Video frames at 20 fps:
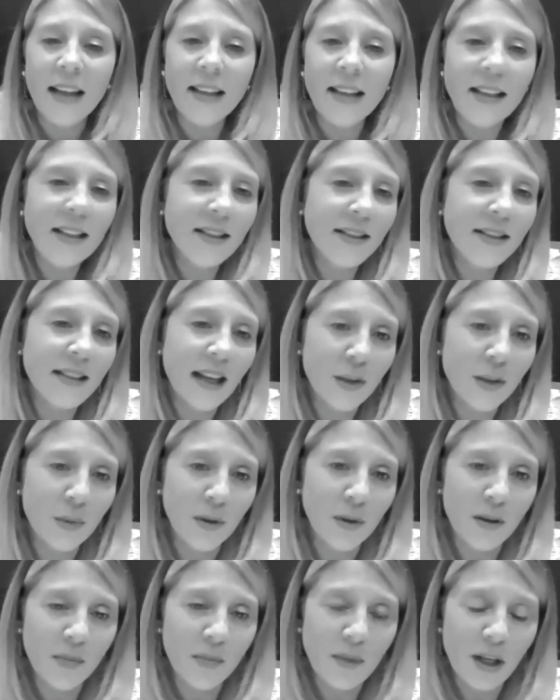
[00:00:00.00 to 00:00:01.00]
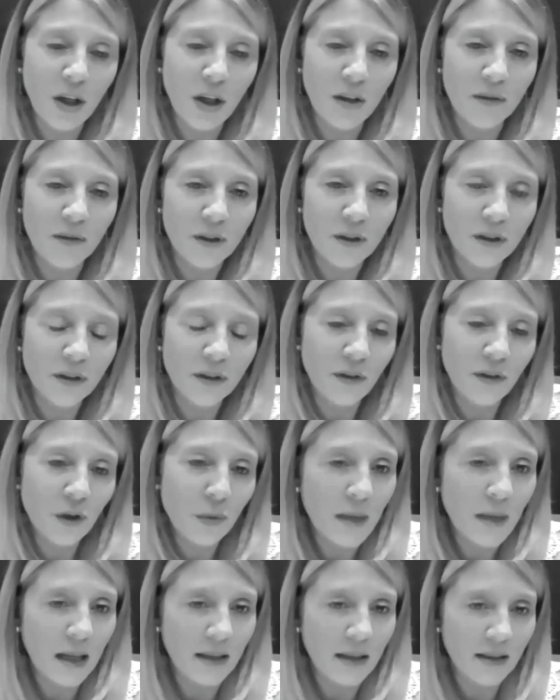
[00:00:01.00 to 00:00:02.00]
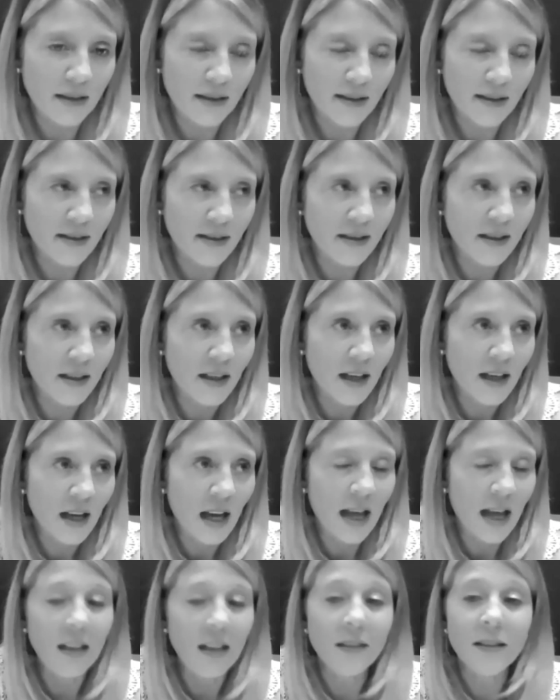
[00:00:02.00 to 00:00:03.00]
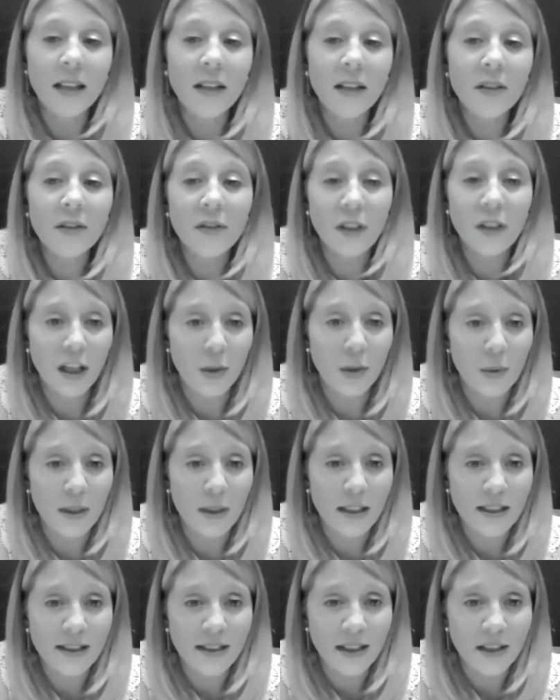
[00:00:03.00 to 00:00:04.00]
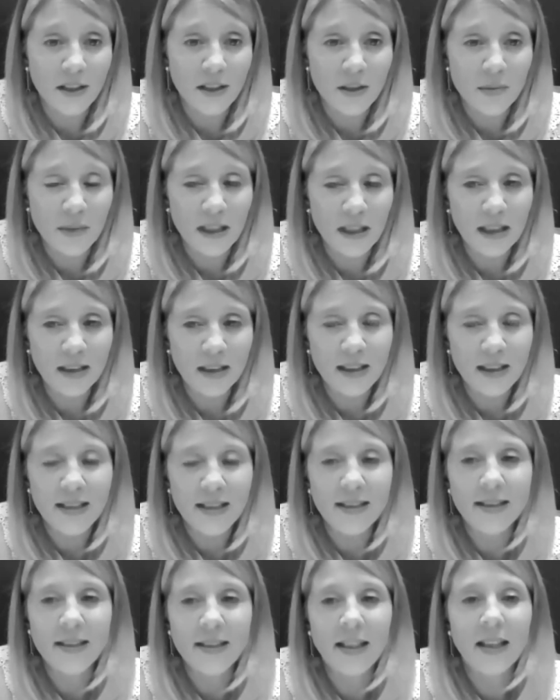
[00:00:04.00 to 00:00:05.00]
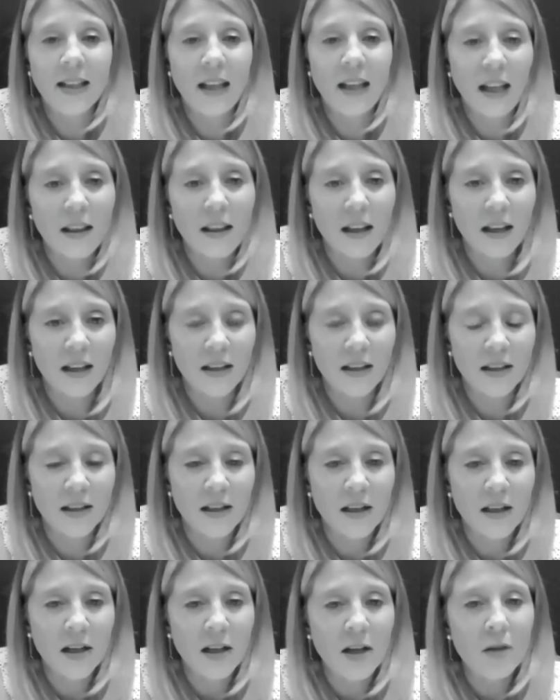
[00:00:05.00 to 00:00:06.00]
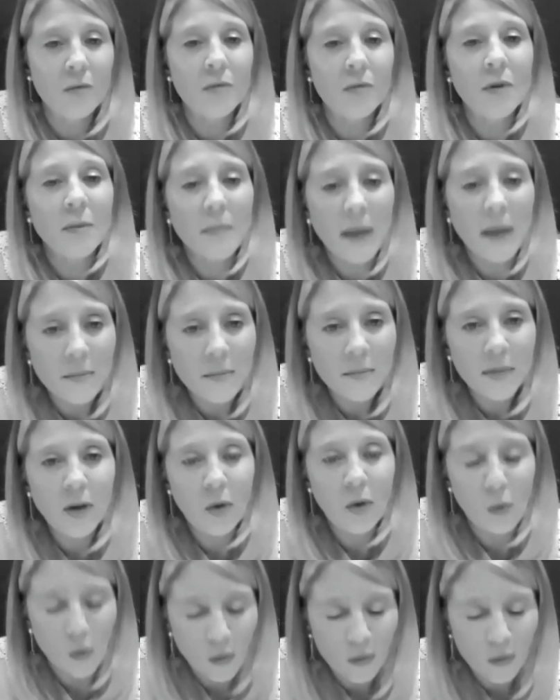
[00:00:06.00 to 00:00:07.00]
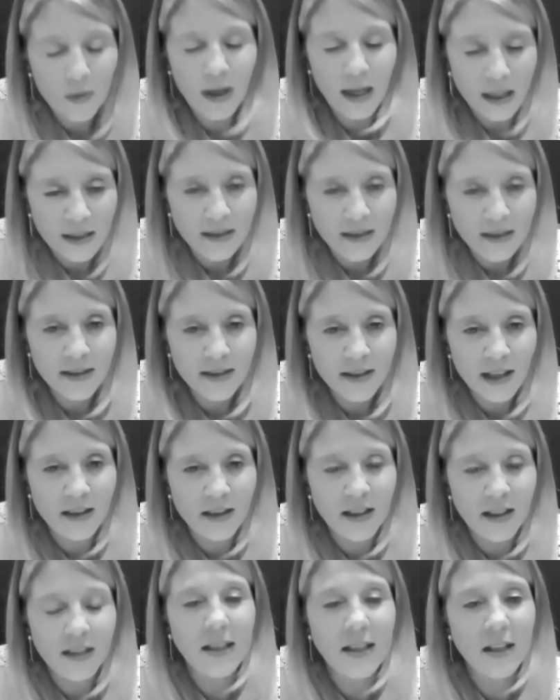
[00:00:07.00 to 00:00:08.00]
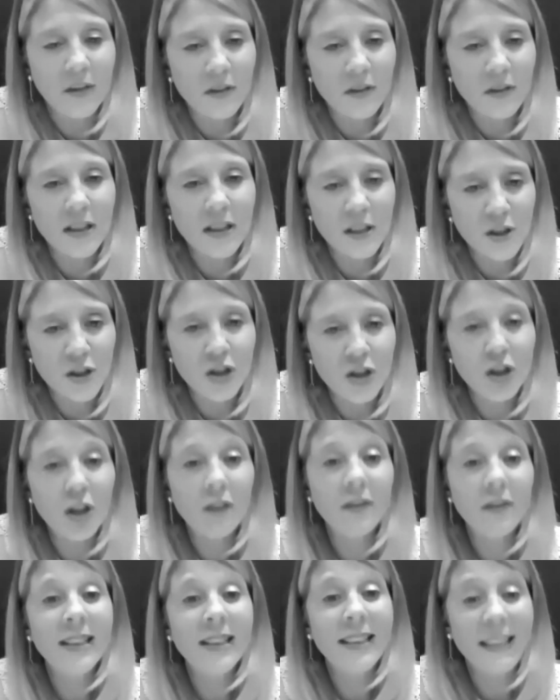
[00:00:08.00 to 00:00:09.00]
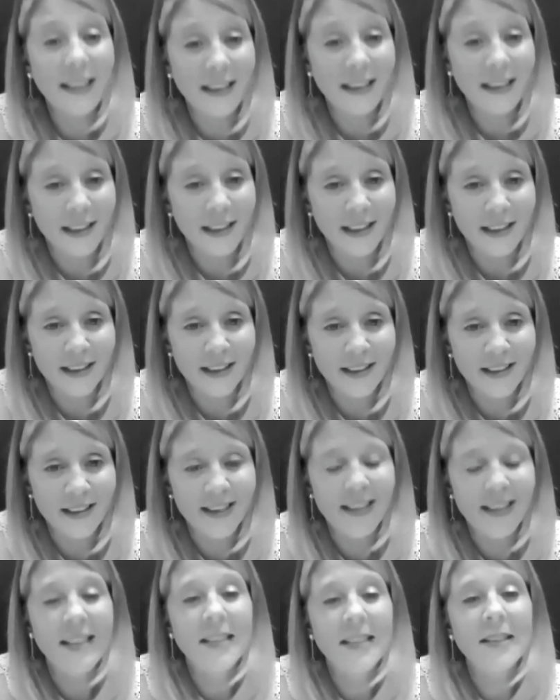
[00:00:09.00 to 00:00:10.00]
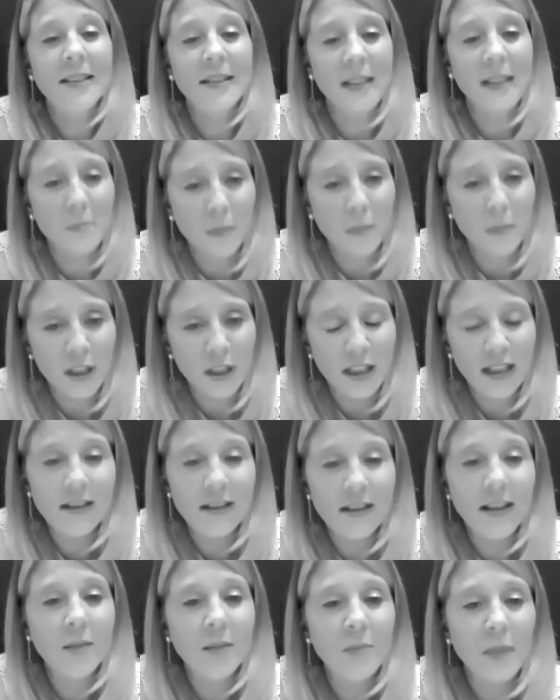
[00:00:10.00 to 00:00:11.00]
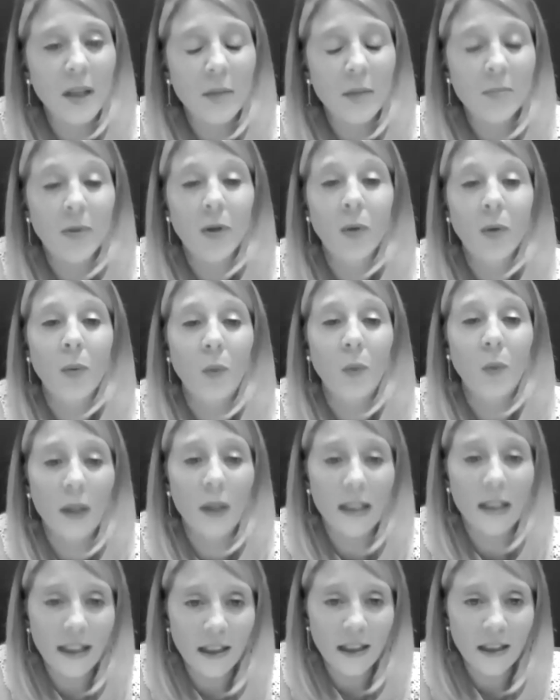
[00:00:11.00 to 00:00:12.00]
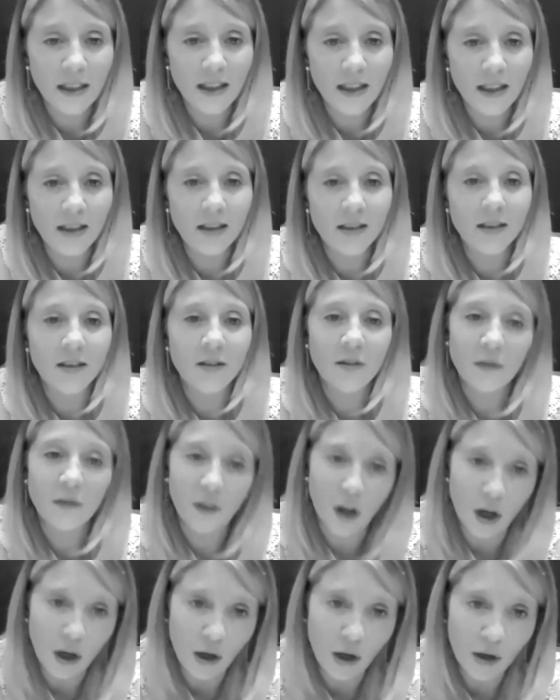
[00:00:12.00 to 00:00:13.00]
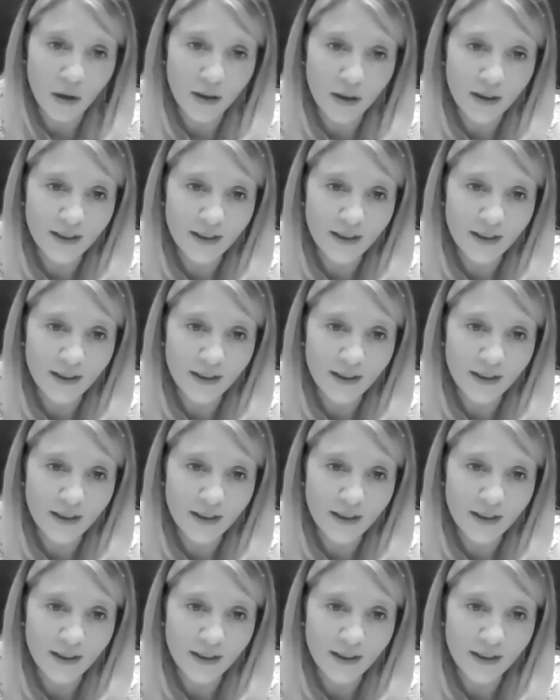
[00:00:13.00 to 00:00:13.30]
And he sat with me after a few months, and I'll never forget what he said to me. He said, "Heather, remember always that the definition of a leader is somebody that people willingly follow."